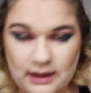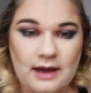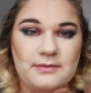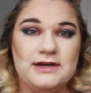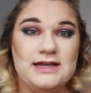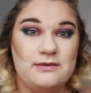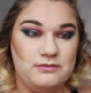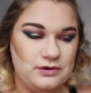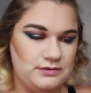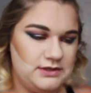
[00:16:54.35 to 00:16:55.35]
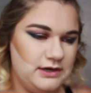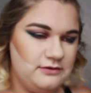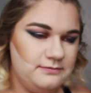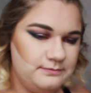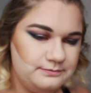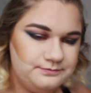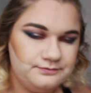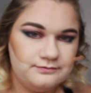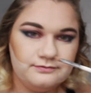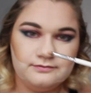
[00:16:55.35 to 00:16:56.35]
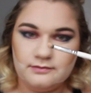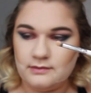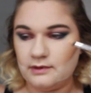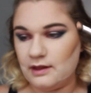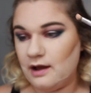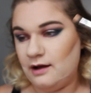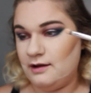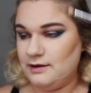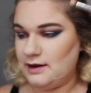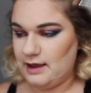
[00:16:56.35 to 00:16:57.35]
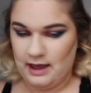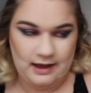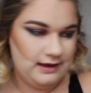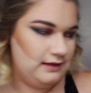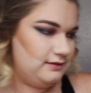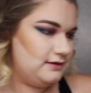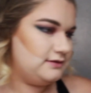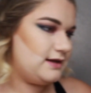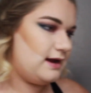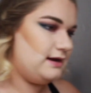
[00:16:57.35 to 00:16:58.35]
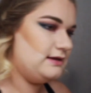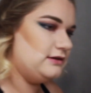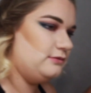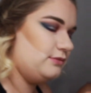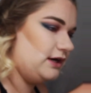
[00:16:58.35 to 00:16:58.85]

Okay, I'm going to take Moonstone on a little tiny dome